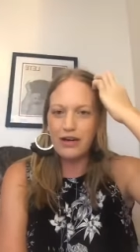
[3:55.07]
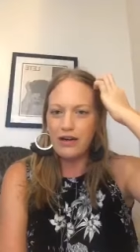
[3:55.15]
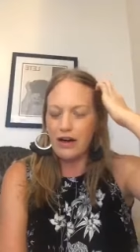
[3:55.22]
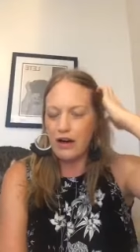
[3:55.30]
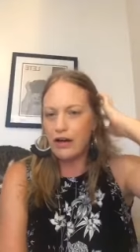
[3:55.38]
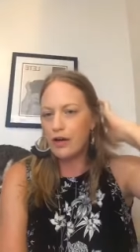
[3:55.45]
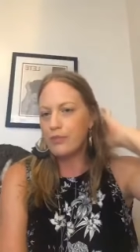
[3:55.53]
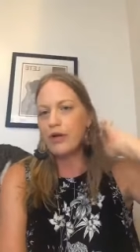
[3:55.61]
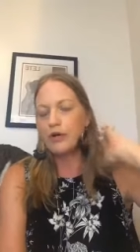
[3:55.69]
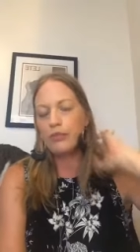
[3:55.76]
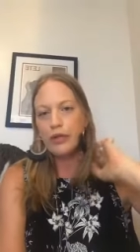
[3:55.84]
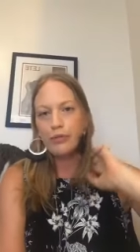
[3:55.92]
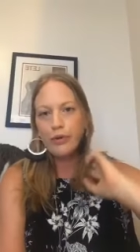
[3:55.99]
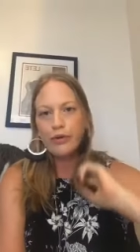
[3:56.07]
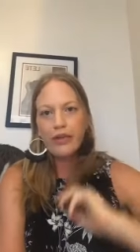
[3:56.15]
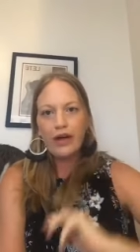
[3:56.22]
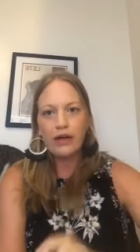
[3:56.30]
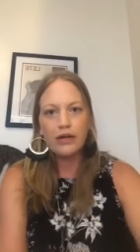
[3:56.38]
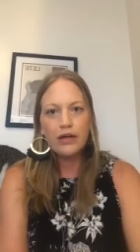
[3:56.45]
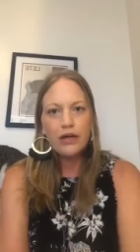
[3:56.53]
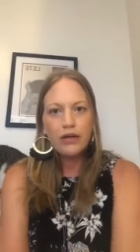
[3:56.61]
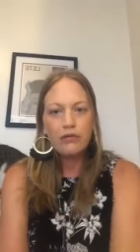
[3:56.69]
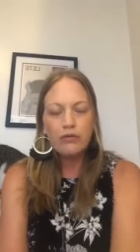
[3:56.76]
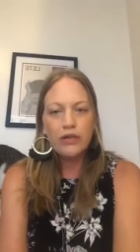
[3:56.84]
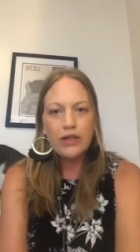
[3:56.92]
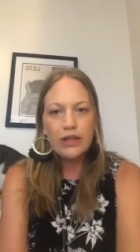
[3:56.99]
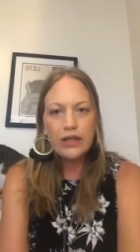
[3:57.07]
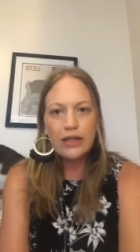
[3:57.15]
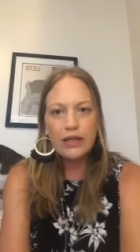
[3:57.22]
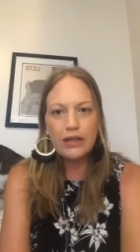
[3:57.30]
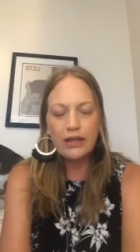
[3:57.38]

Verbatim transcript: um, are people that really